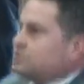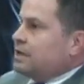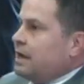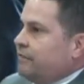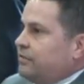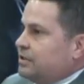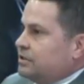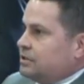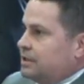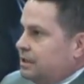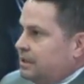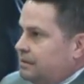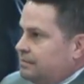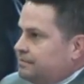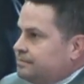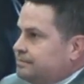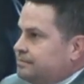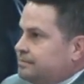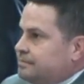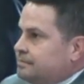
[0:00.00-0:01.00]
I can have
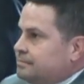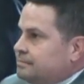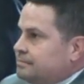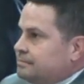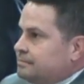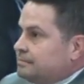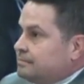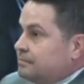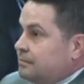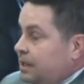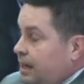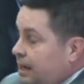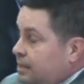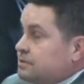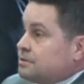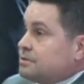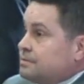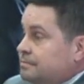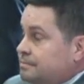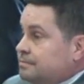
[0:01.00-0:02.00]
multiple magazines,
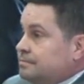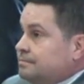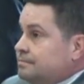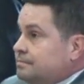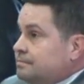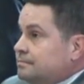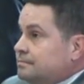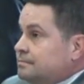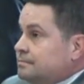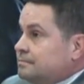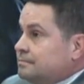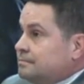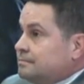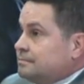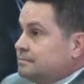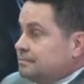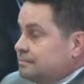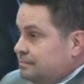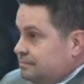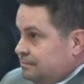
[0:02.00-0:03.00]
yes. Even though they're high
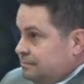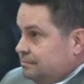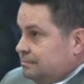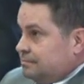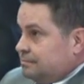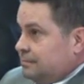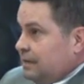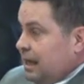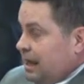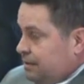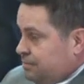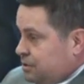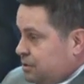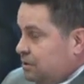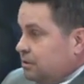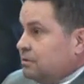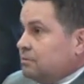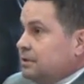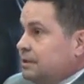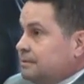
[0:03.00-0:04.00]
caps, as long as they're only loaded
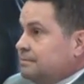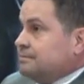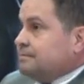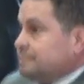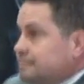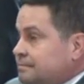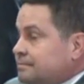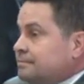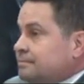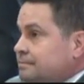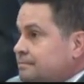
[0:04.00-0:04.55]
with 10 rounds. Right.